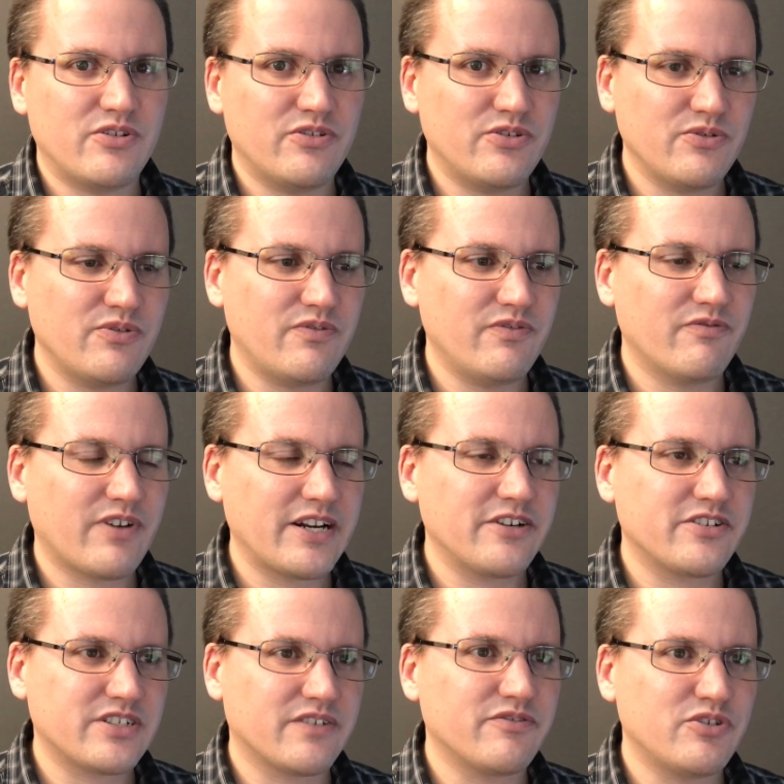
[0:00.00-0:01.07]
do find
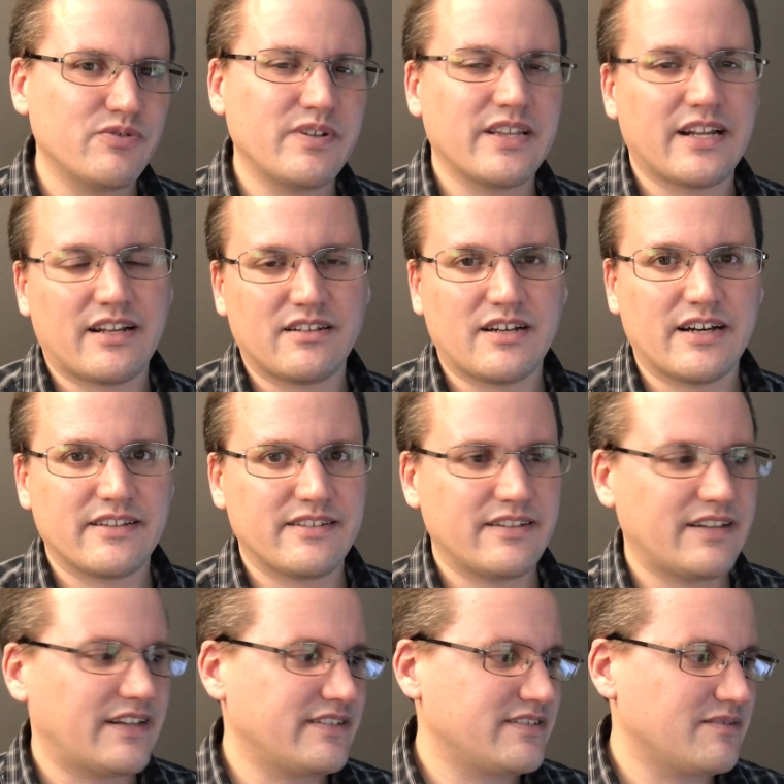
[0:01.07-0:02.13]
yourself doing that a lot,
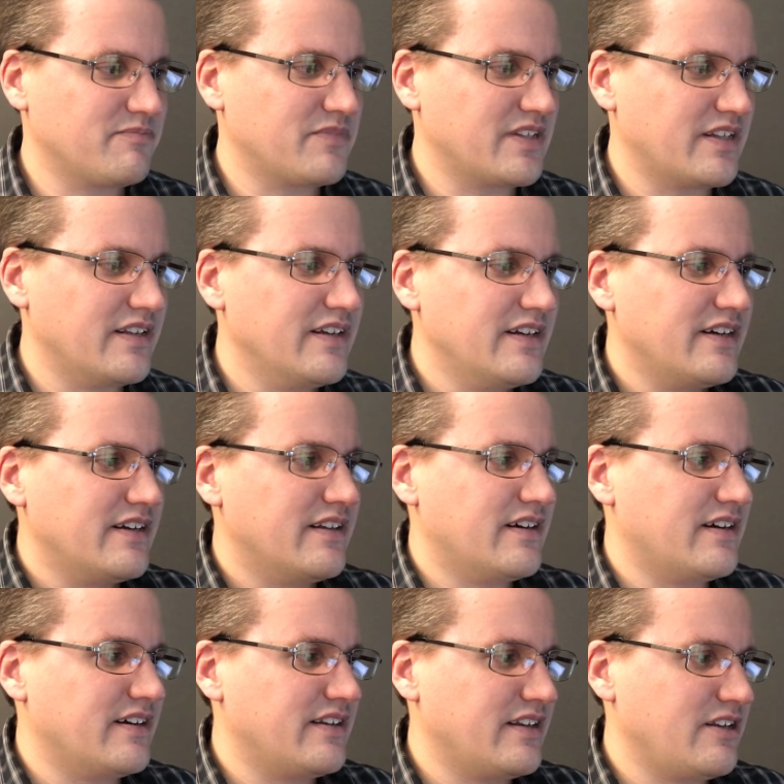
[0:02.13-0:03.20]
then that's something
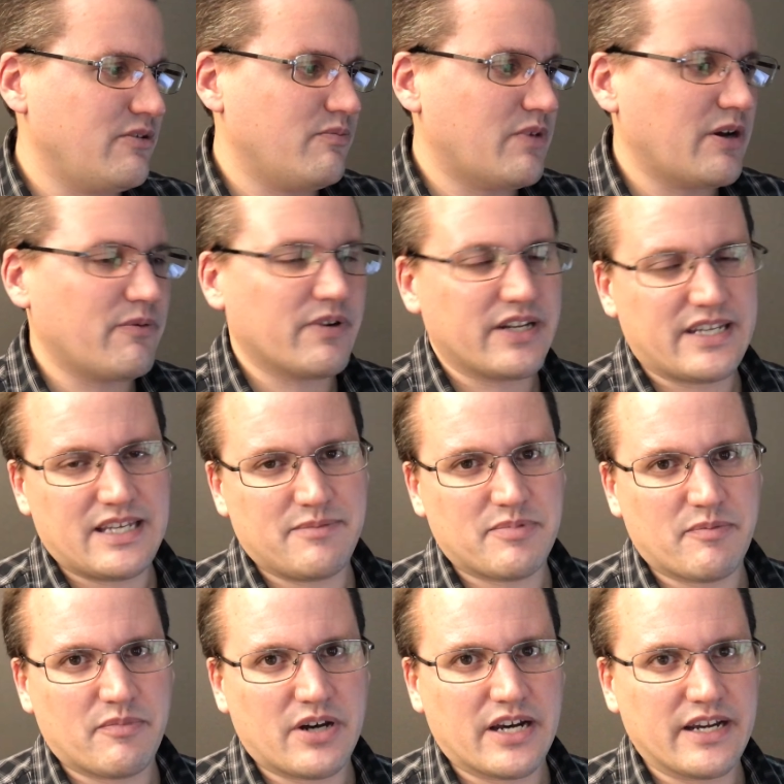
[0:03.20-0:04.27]
that you might want to keep
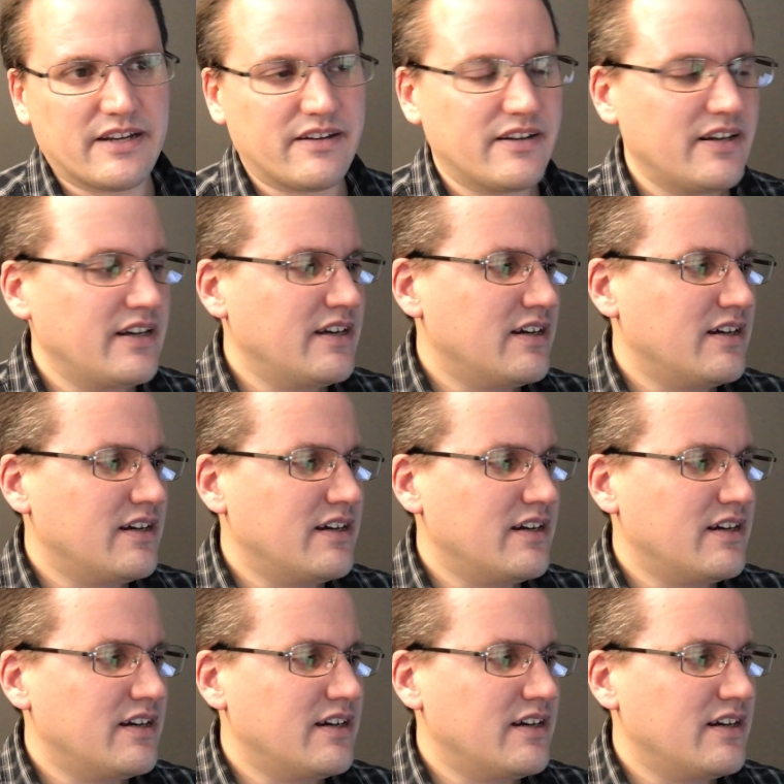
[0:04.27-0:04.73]
in mind.